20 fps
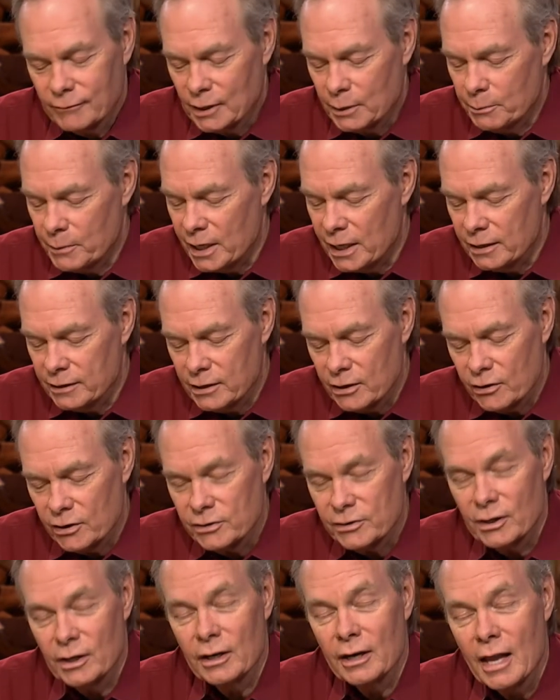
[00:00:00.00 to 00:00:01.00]
Man, there
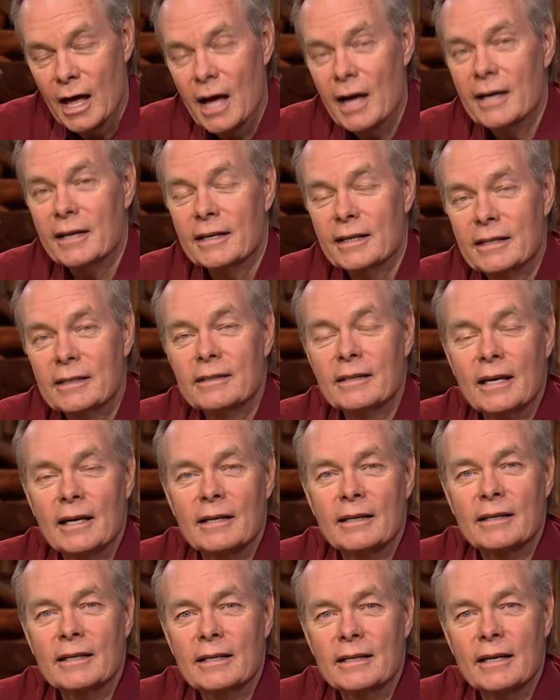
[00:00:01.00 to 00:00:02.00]
is a lot in
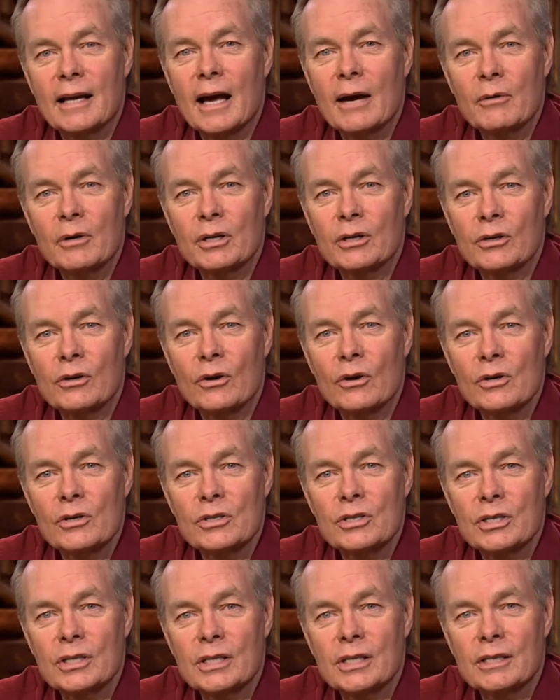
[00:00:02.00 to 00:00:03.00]
that. Again, I would
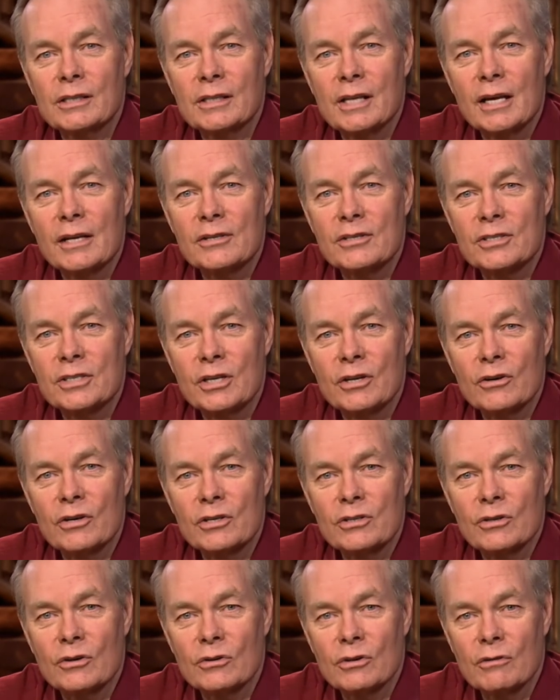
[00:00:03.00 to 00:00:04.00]
encourage you to get that
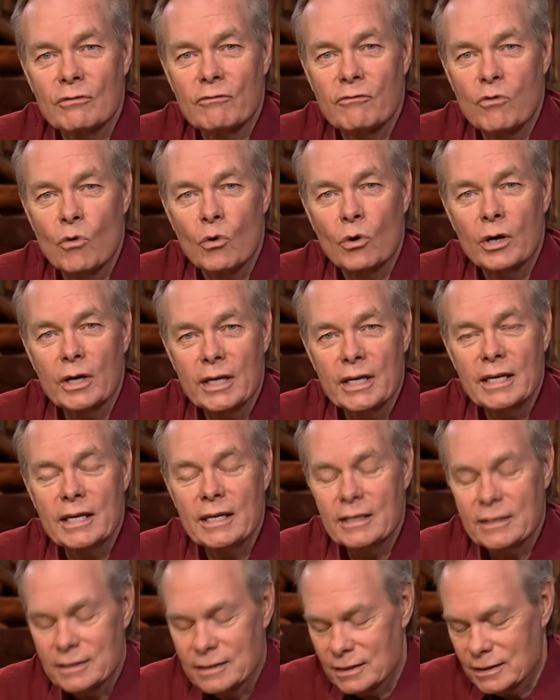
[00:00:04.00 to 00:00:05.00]
series on the four
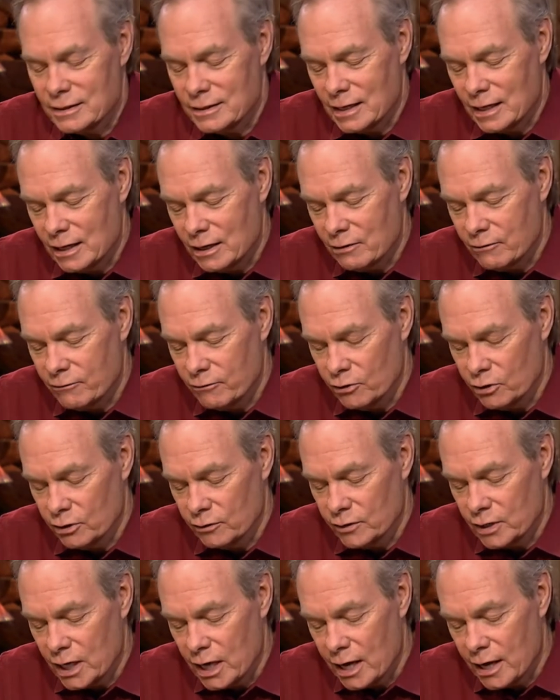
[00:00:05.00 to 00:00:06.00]
keys to staying full
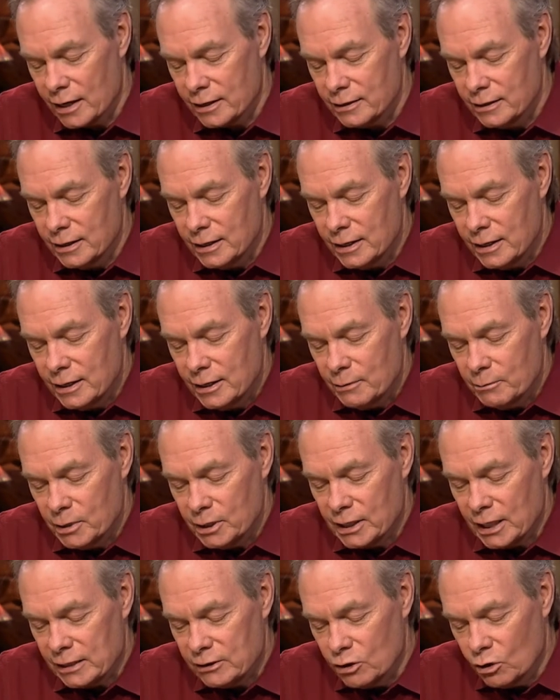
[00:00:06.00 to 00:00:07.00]
of God.
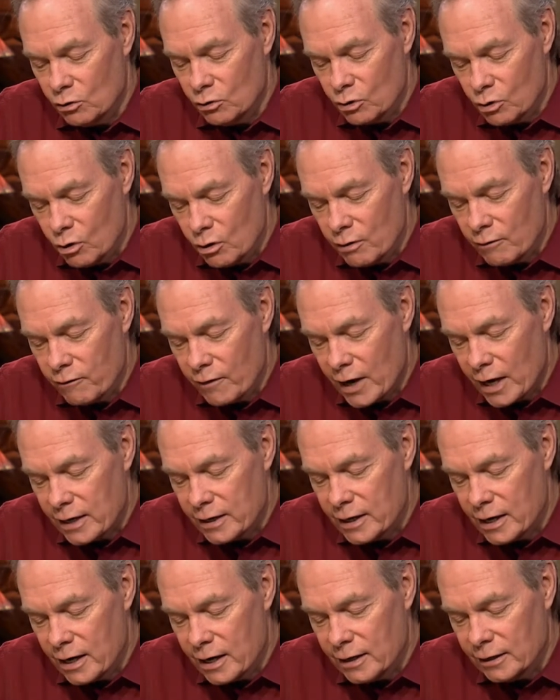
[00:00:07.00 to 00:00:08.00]
But they don't glorify
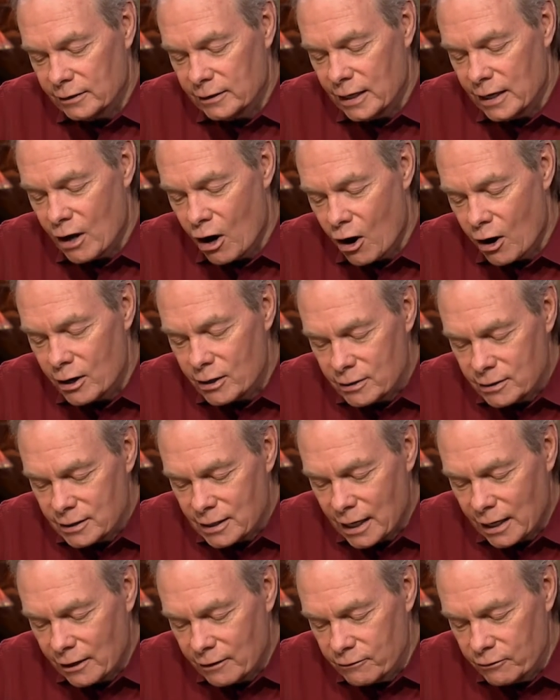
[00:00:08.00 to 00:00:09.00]
God, they aren't
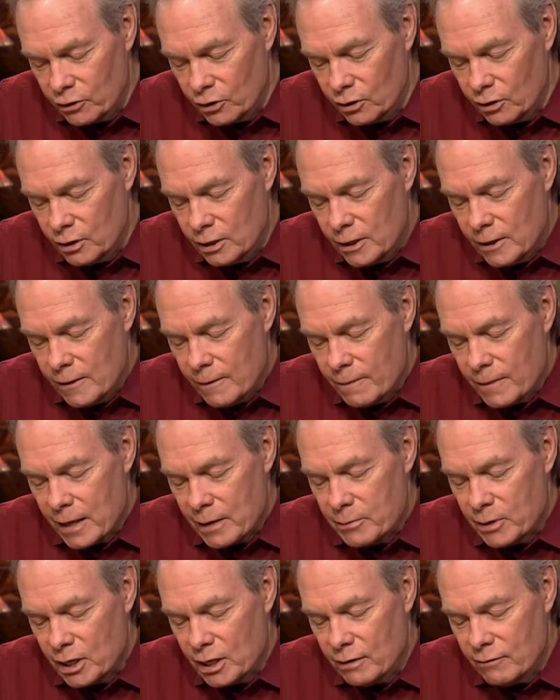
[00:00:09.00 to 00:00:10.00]
thankful, they
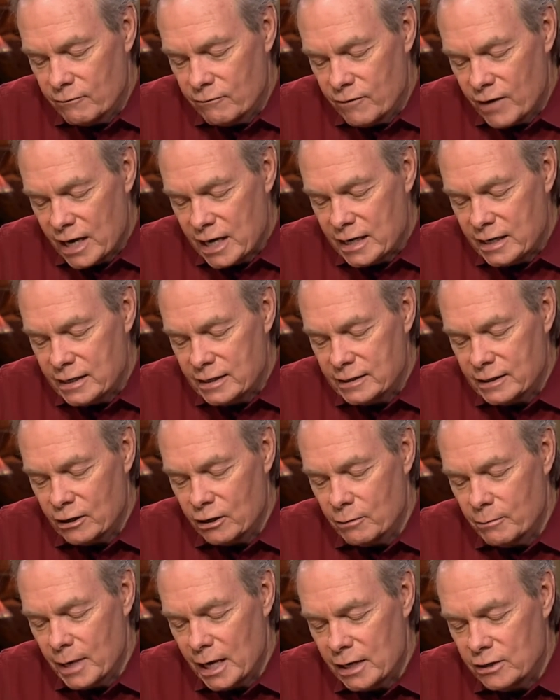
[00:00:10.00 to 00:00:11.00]
become vain in
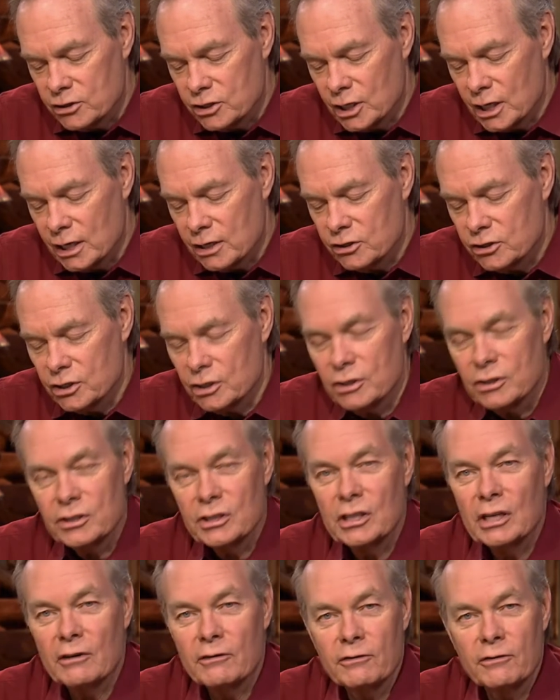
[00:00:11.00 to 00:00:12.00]
their imaginations,
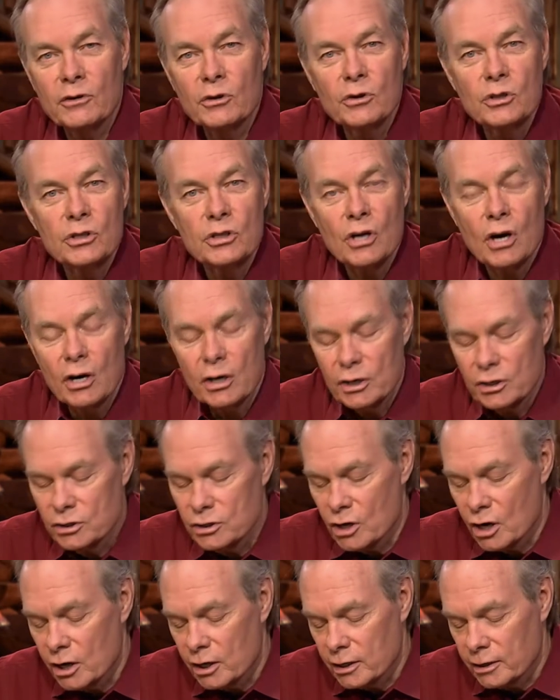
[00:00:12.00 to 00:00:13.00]
and their foolish heart is
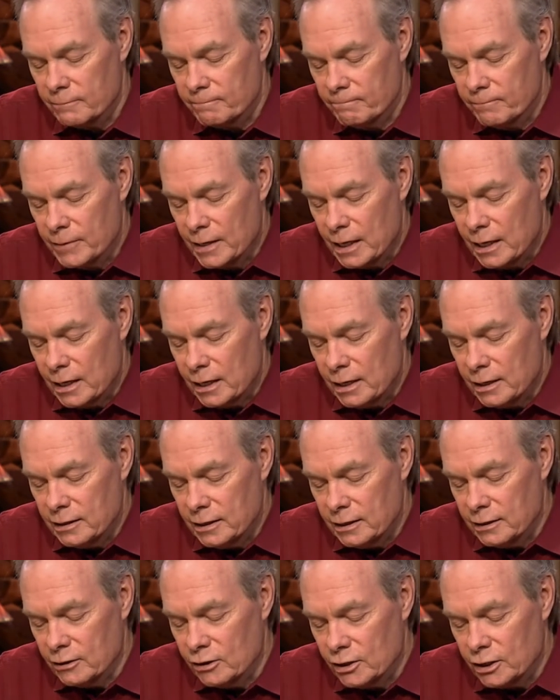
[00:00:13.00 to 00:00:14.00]
darkened. And
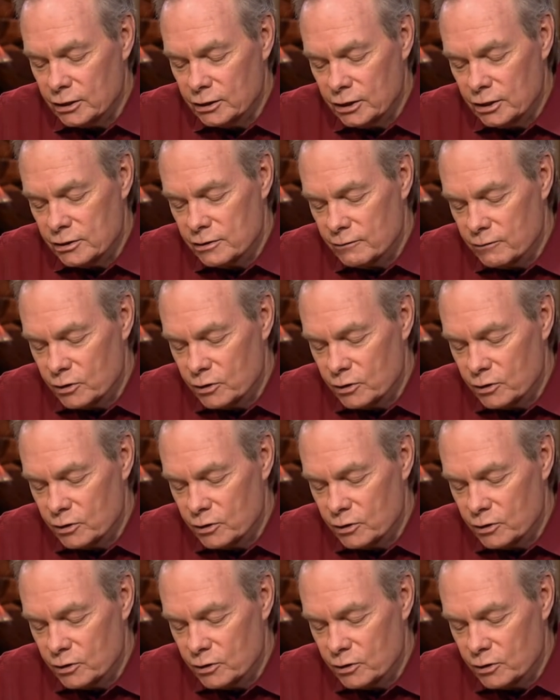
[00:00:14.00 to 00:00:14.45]
then look at this in